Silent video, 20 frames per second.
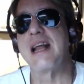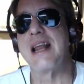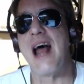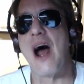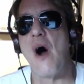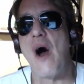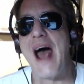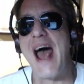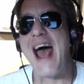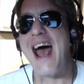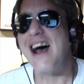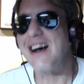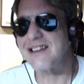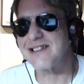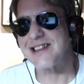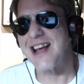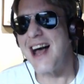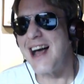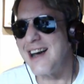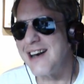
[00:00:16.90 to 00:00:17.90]
Now,
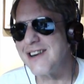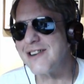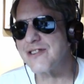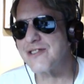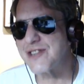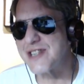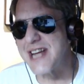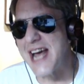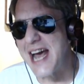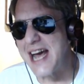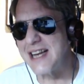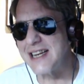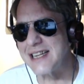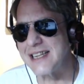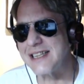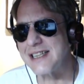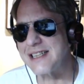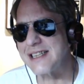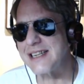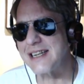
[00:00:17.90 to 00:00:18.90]
as I understand
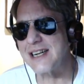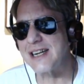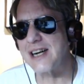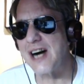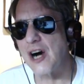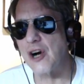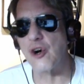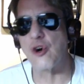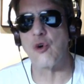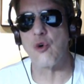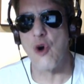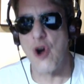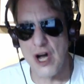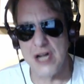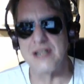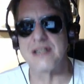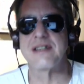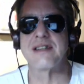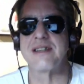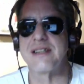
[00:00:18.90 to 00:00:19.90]
it, a
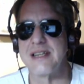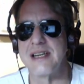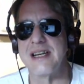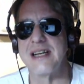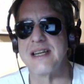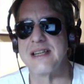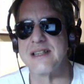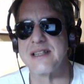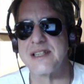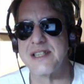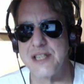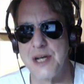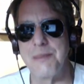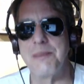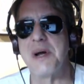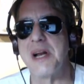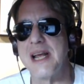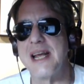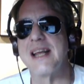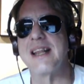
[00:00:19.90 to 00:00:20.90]
grunt is
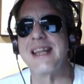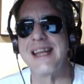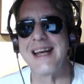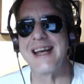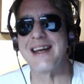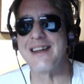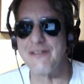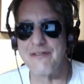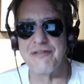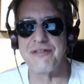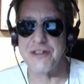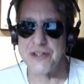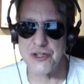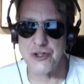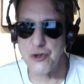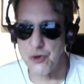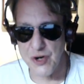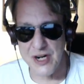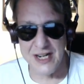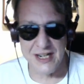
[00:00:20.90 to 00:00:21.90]
somebody in the
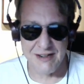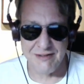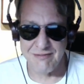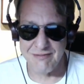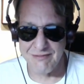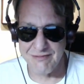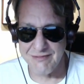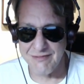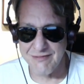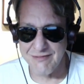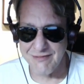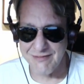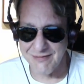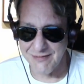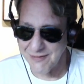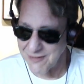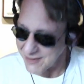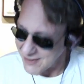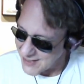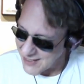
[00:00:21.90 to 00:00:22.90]
infantry,
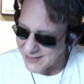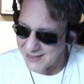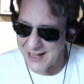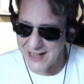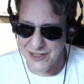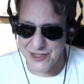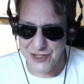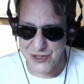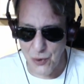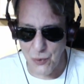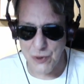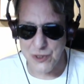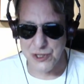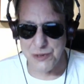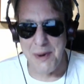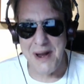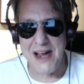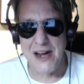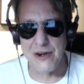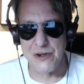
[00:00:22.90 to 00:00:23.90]
getting that
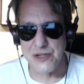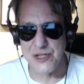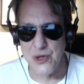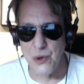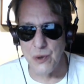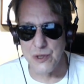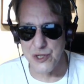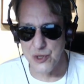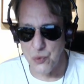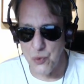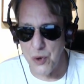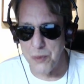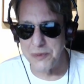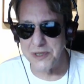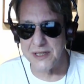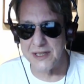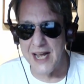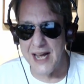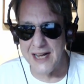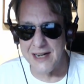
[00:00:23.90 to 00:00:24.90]
soldier man or soldier
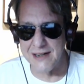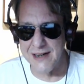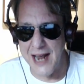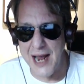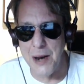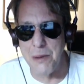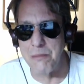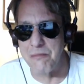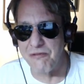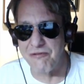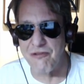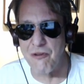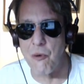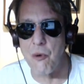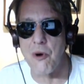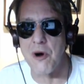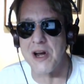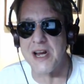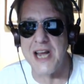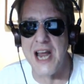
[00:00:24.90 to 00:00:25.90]
woman, that
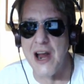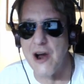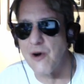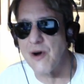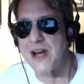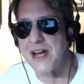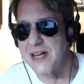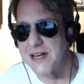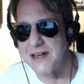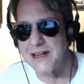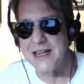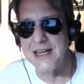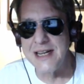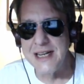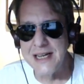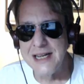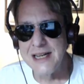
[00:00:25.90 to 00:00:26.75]
M4 carrying,